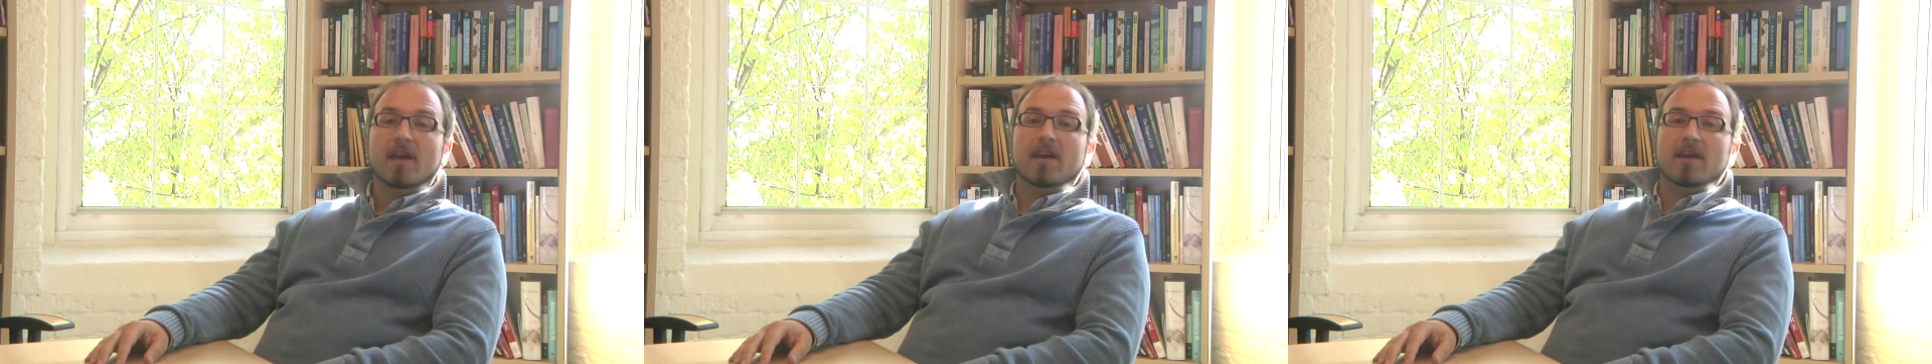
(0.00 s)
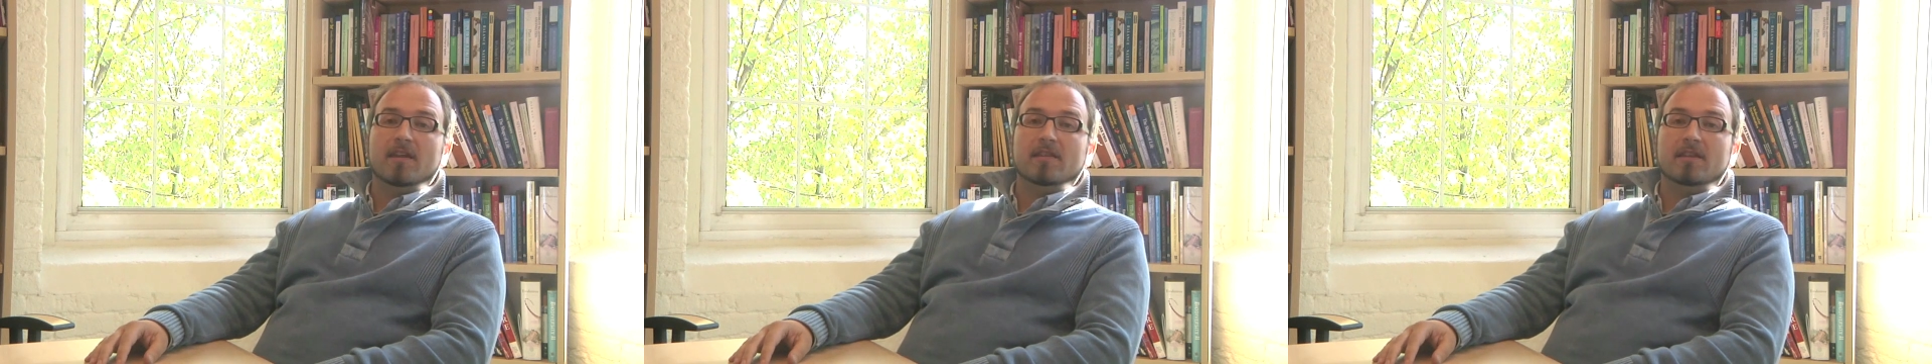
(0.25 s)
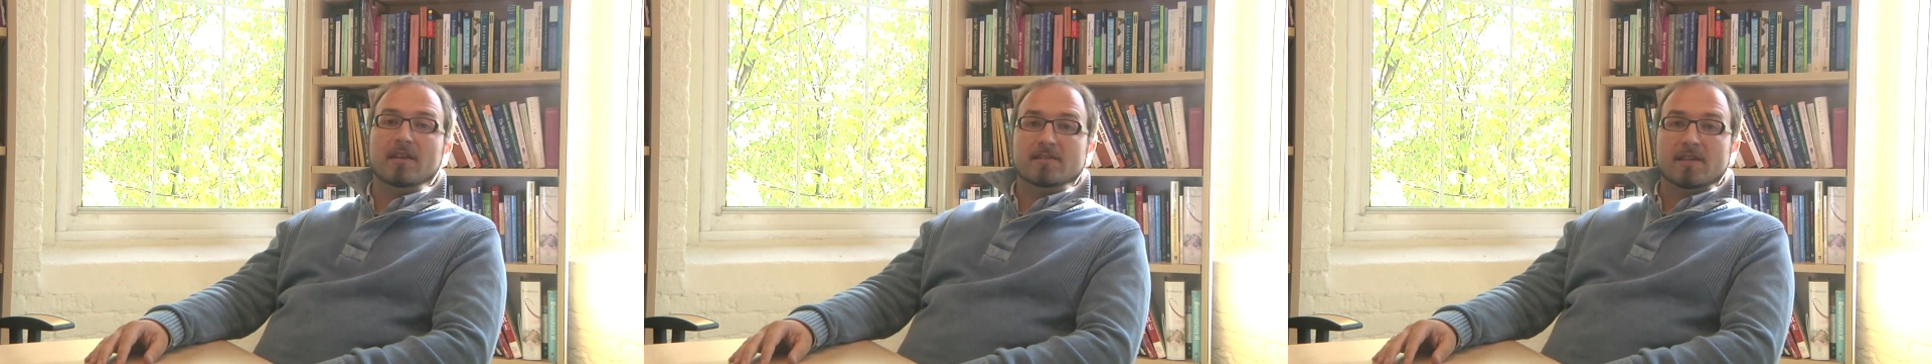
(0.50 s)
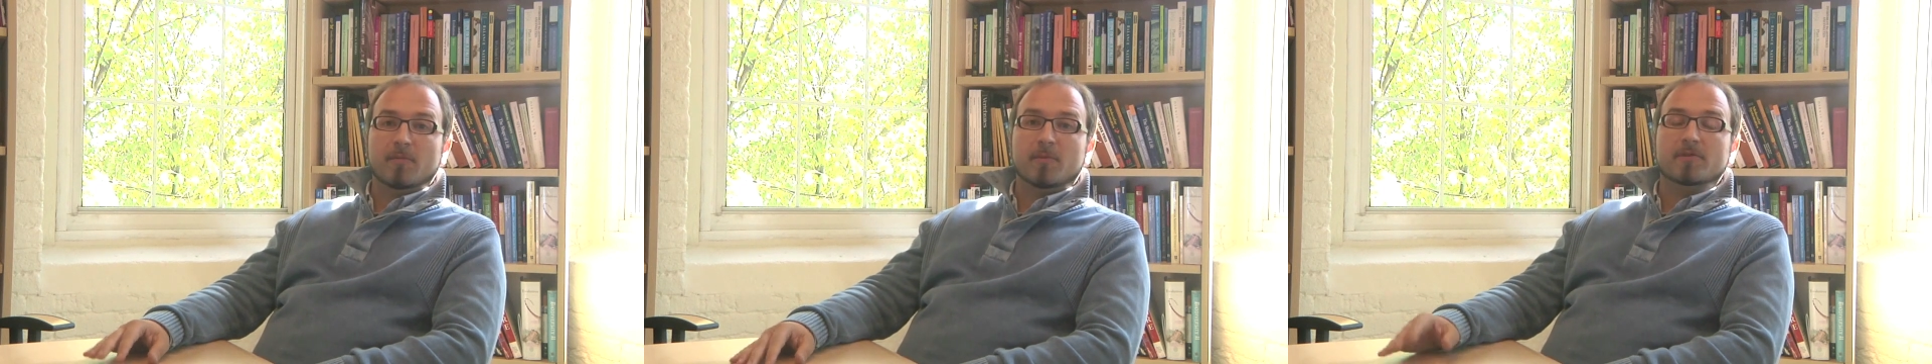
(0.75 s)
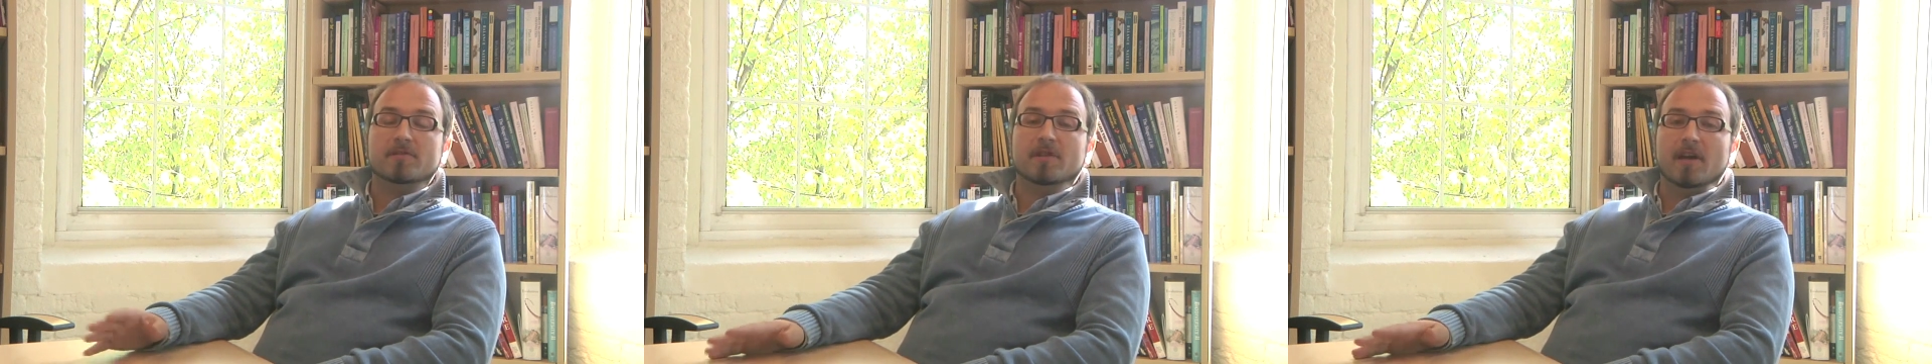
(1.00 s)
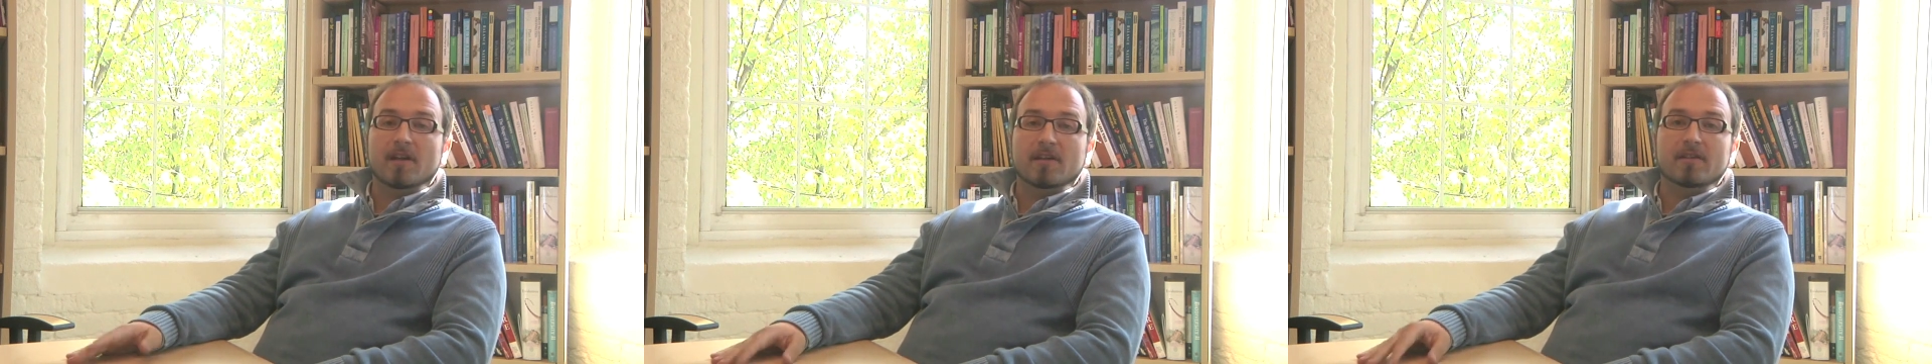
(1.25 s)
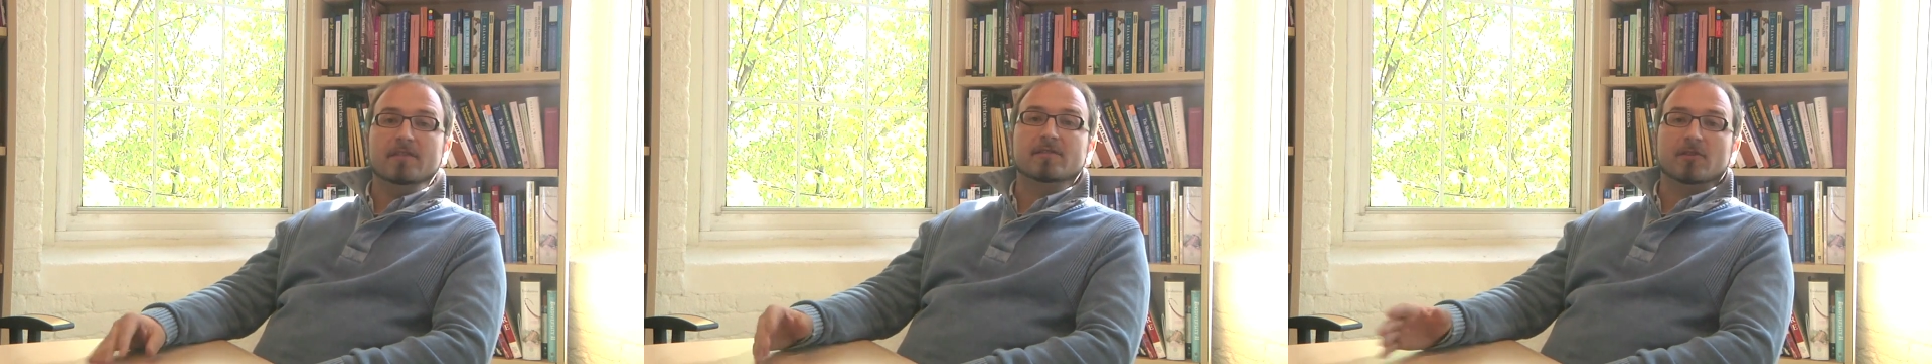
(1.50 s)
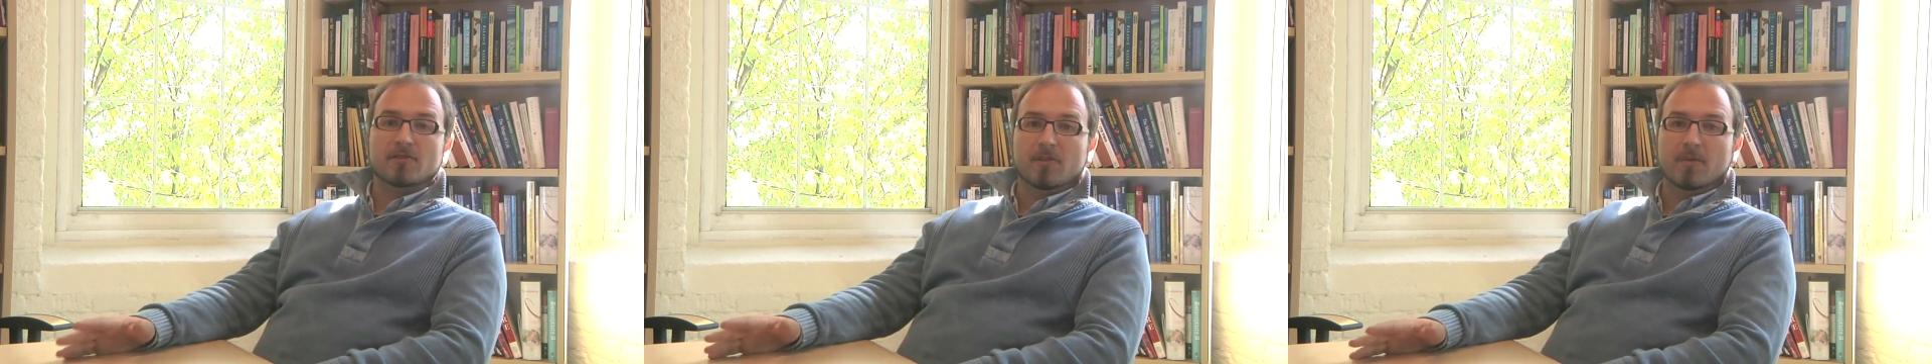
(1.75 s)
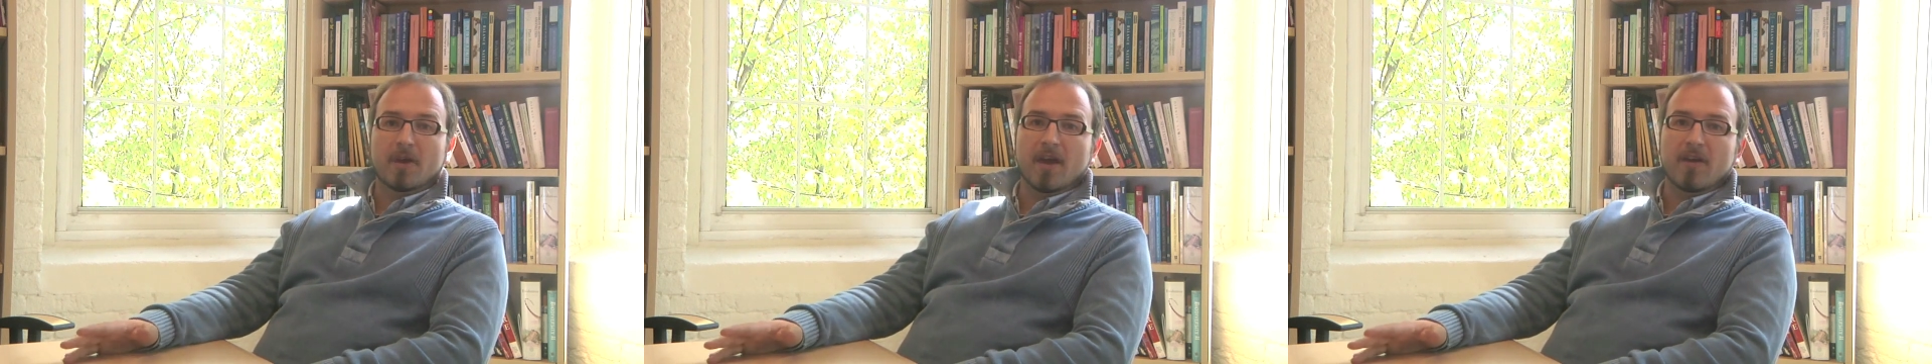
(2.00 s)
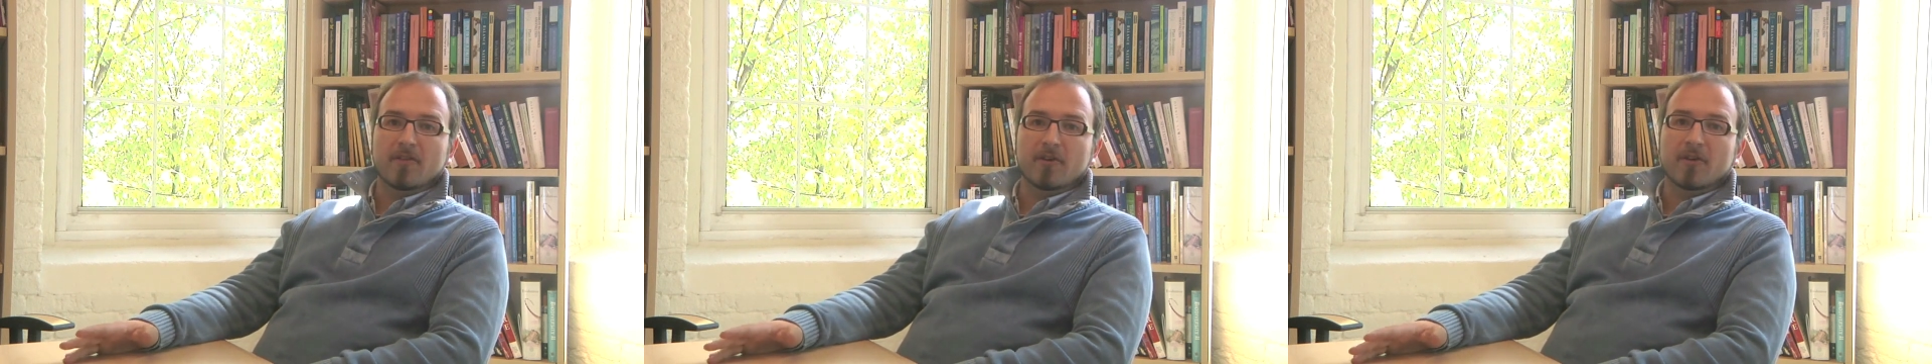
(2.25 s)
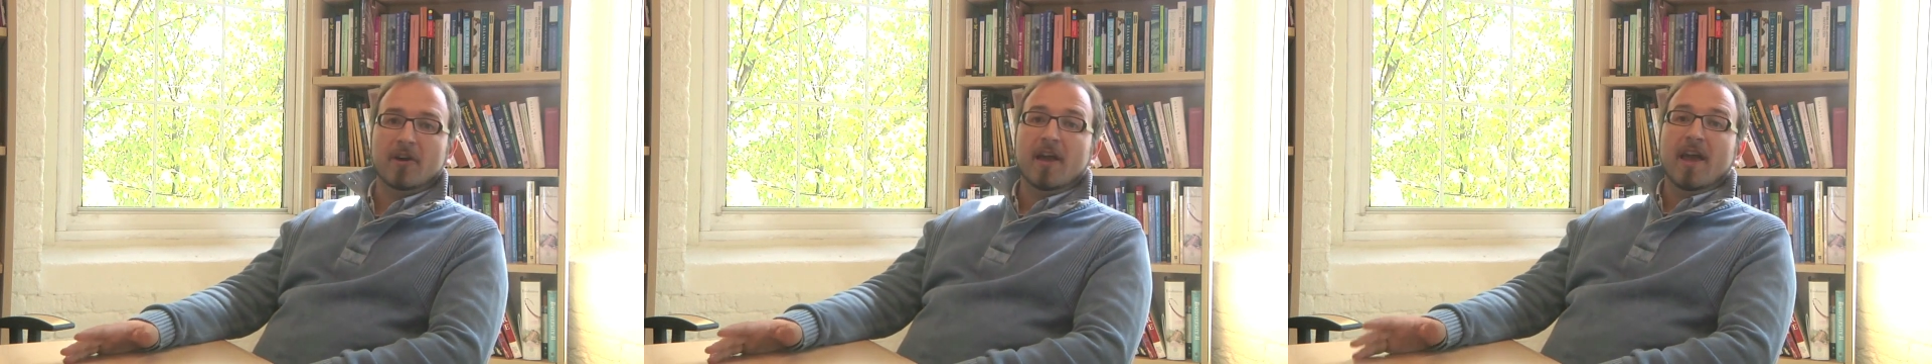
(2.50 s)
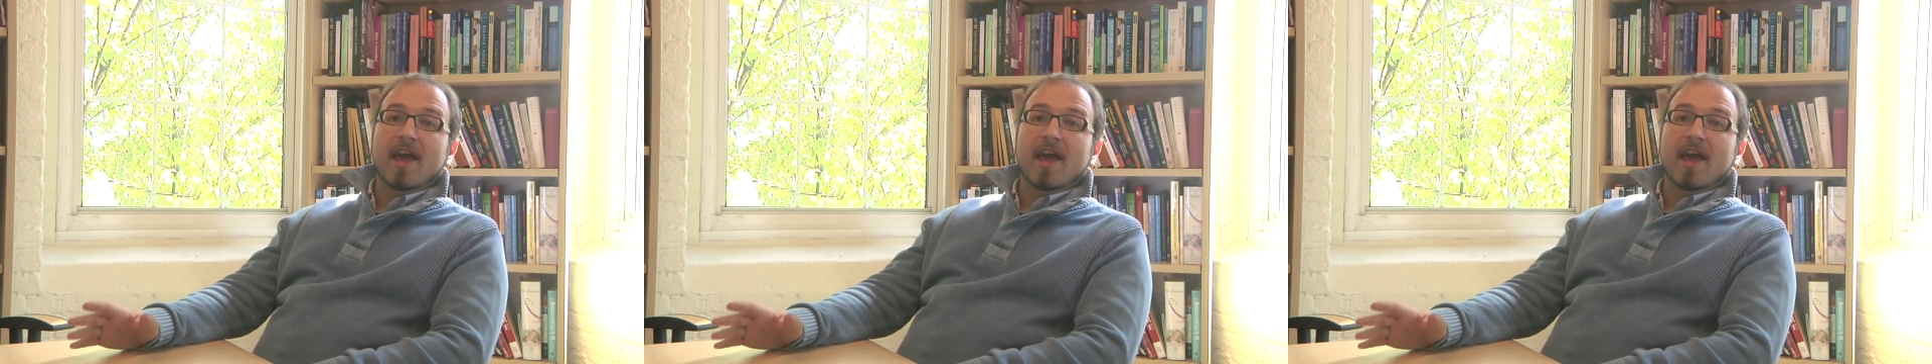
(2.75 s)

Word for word: in things like personality and social behavior